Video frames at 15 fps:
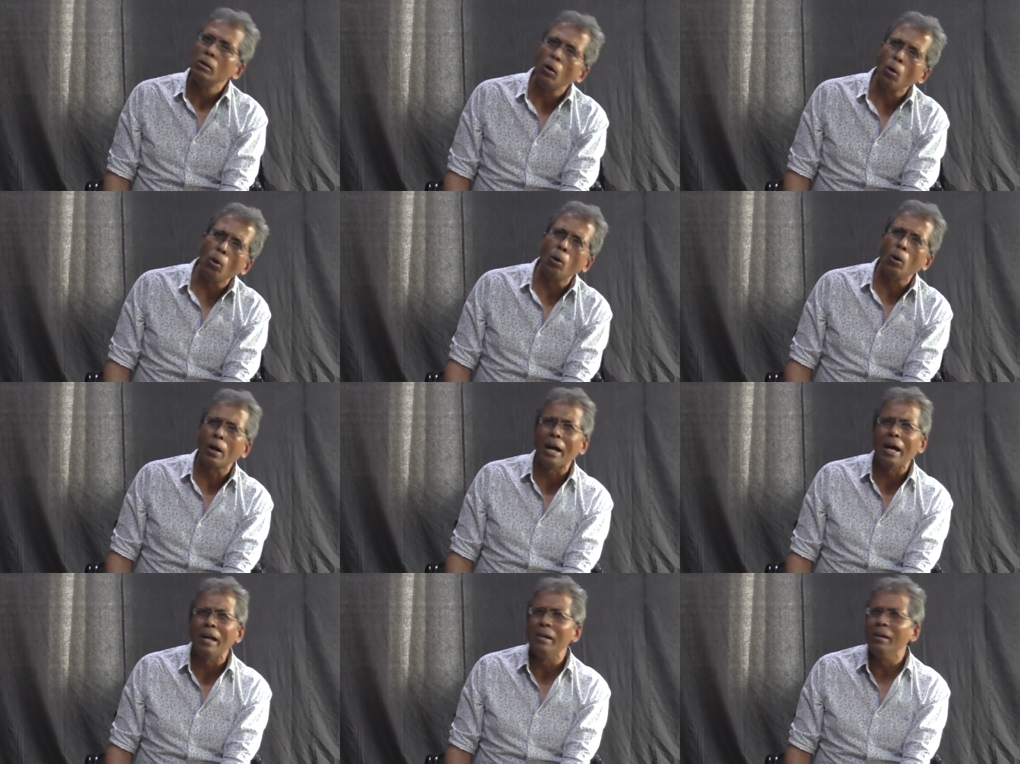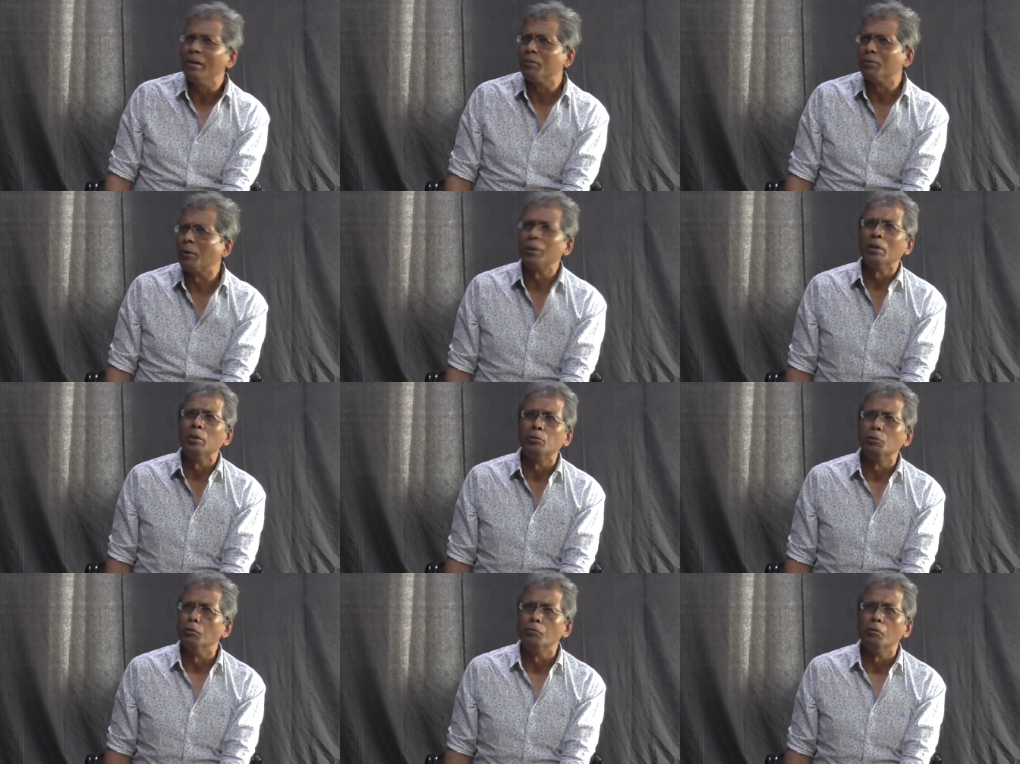or and is not an
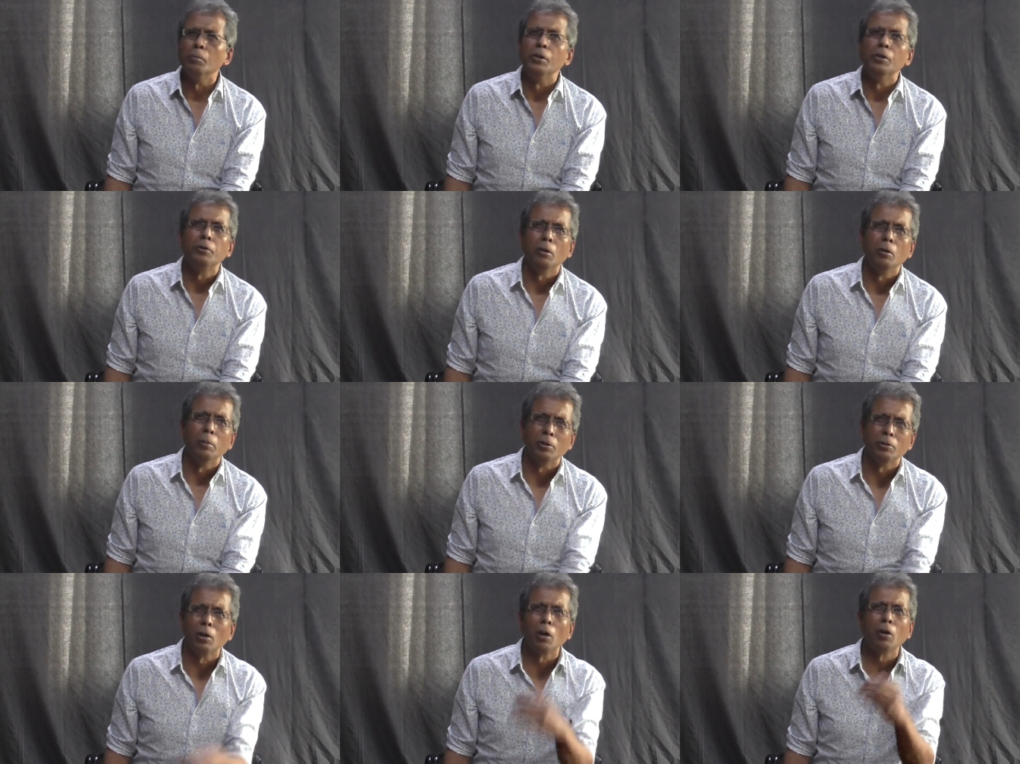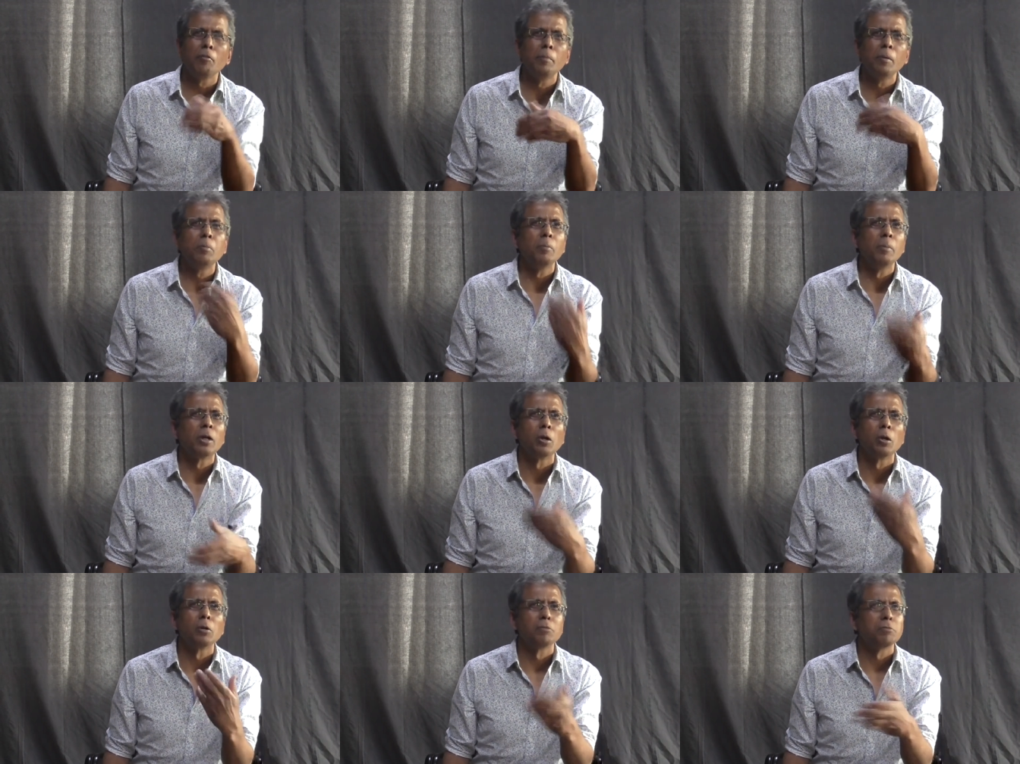issue for me at all because a lot of people make
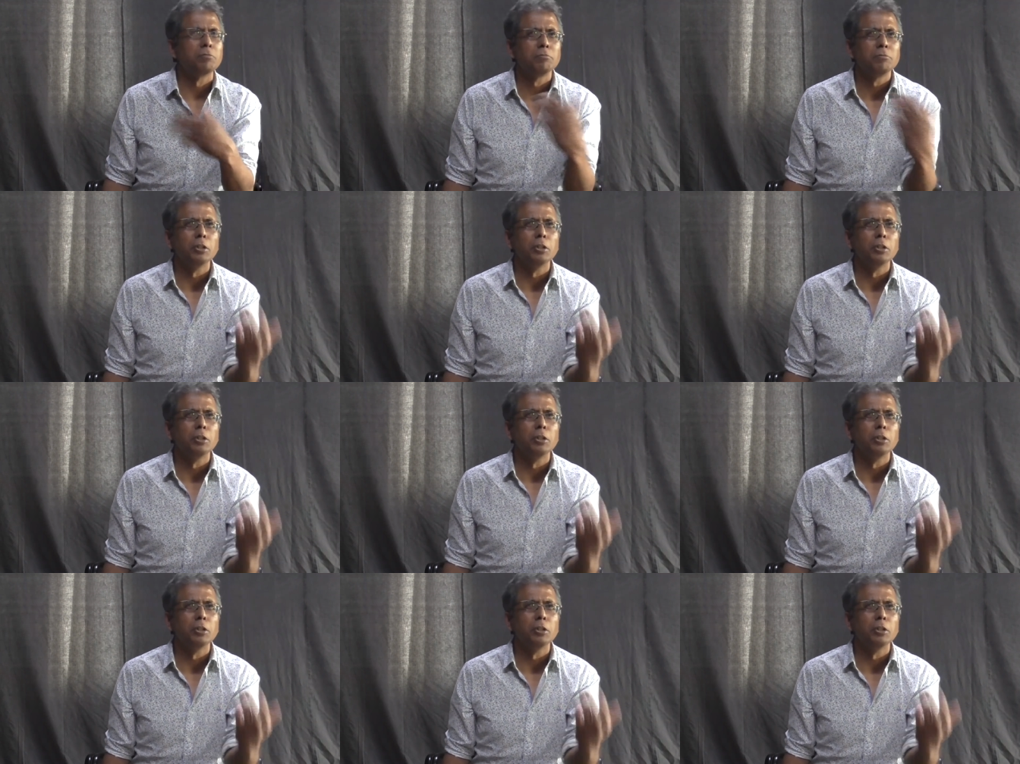a lot of